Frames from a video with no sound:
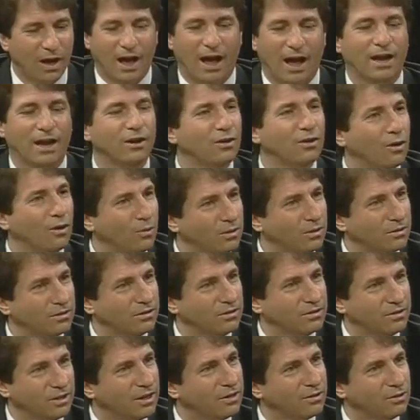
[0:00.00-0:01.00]
I don't know what to
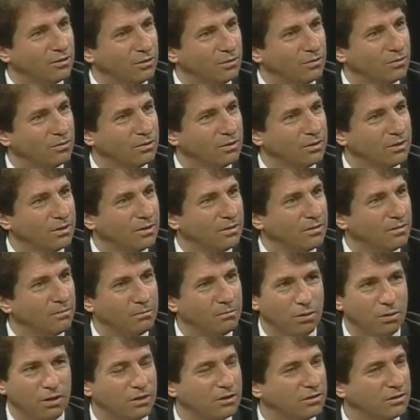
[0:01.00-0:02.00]
tell you,
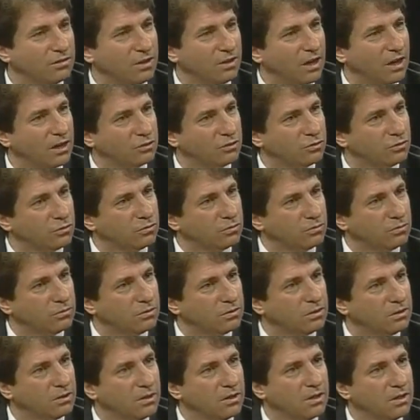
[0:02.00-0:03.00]
but it's not true.
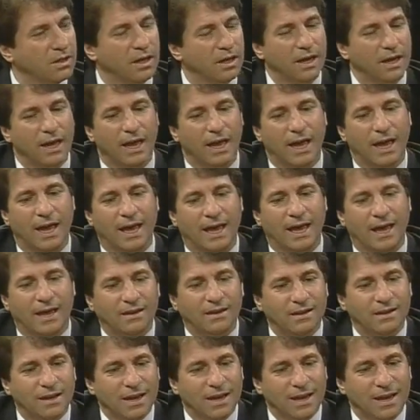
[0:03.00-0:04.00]

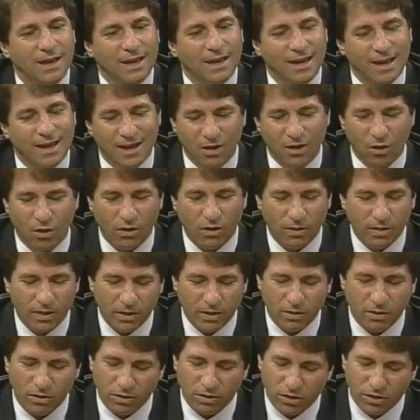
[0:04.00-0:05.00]
And
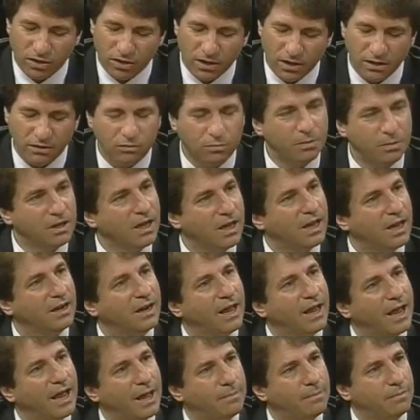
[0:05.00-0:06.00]
things began to
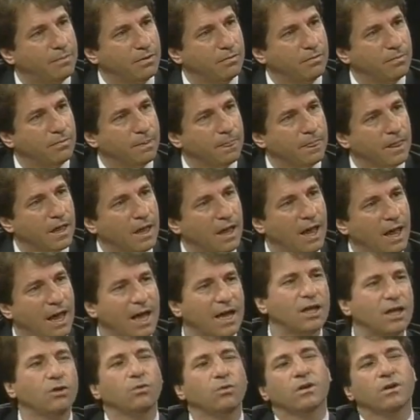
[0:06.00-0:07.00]
happen. How
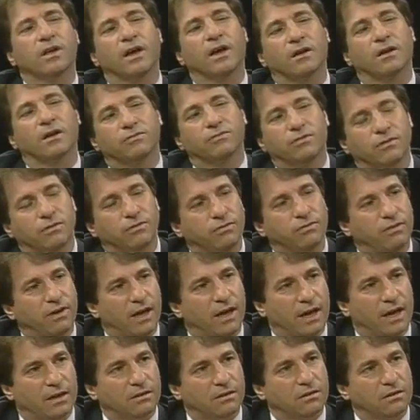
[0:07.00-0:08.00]
do you account for the
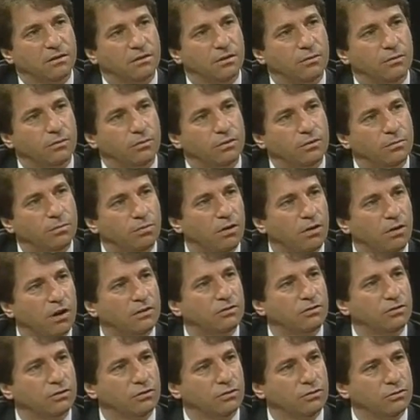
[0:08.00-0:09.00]
fact that when the
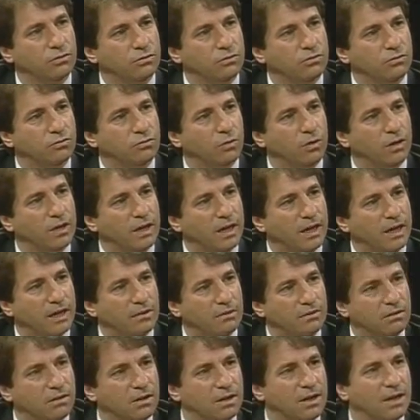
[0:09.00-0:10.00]
prosecutors went out
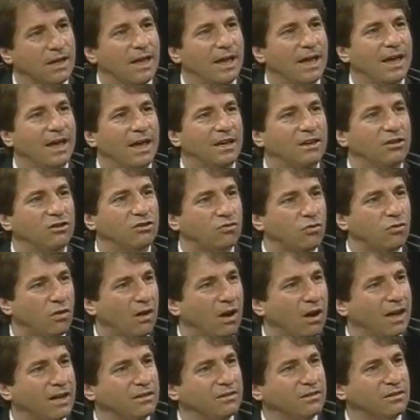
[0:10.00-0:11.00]
and
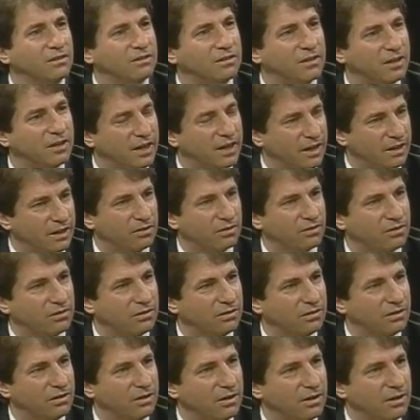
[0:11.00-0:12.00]
tried to test
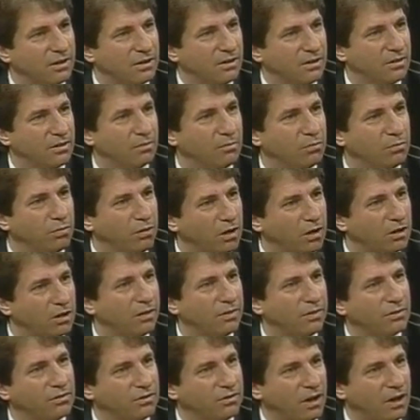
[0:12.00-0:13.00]
the blood
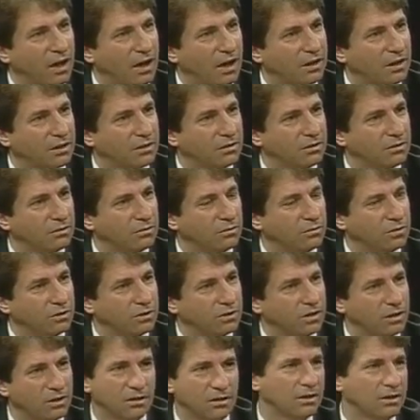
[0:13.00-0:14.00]
on the sock,
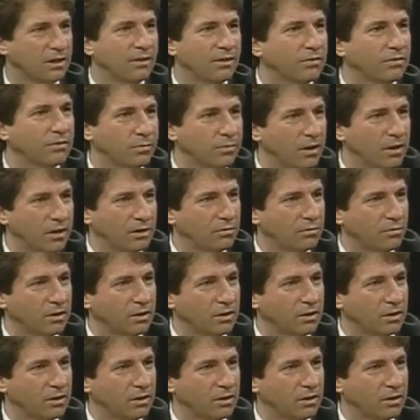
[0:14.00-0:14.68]
which I think everybody